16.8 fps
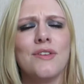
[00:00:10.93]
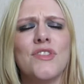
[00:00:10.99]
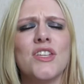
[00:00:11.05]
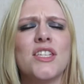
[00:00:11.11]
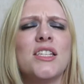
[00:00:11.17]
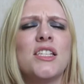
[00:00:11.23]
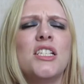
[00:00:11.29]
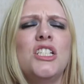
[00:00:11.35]

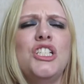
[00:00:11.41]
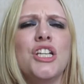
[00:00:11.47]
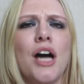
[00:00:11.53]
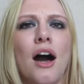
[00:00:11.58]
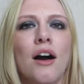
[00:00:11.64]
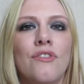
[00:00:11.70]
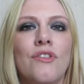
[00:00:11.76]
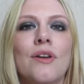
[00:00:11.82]
The
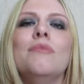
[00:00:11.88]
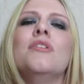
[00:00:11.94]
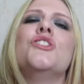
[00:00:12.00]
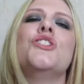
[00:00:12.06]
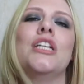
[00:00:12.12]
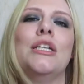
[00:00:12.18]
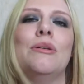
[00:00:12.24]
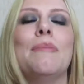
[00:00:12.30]
stuff. I'm going
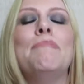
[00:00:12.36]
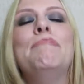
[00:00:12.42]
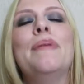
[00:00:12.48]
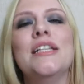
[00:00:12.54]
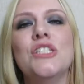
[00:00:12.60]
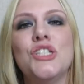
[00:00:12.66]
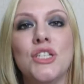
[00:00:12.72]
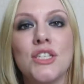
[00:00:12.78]
to show you a
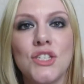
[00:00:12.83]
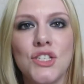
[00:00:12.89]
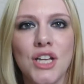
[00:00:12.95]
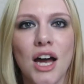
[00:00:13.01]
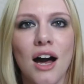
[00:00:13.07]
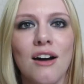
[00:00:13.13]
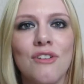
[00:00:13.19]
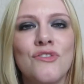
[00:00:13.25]
bunch of
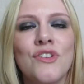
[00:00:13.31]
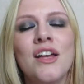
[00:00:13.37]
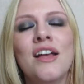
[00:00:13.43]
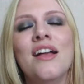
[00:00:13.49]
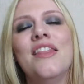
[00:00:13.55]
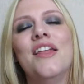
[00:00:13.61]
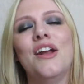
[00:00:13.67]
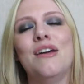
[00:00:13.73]
stuff
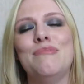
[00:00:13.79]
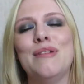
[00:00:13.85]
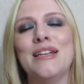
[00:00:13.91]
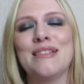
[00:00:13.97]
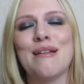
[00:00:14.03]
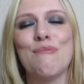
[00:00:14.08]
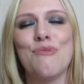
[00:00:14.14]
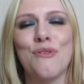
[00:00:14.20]
that I
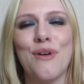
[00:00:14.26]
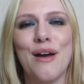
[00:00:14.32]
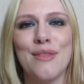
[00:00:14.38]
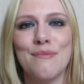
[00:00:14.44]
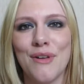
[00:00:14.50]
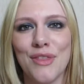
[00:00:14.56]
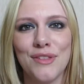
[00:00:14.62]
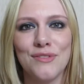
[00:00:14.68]
picked up throughout
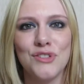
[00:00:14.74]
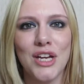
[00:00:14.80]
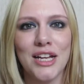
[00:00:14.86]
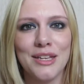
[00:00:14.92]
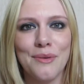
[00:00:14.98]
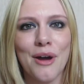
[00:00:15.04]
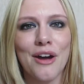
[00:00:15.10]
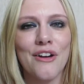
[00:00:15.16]
the month of
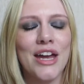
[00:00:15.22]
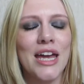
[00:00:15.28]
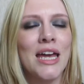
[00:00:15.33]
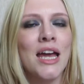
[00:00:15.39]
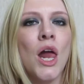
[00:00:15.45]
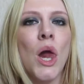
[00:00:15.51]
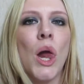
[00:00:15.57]
January.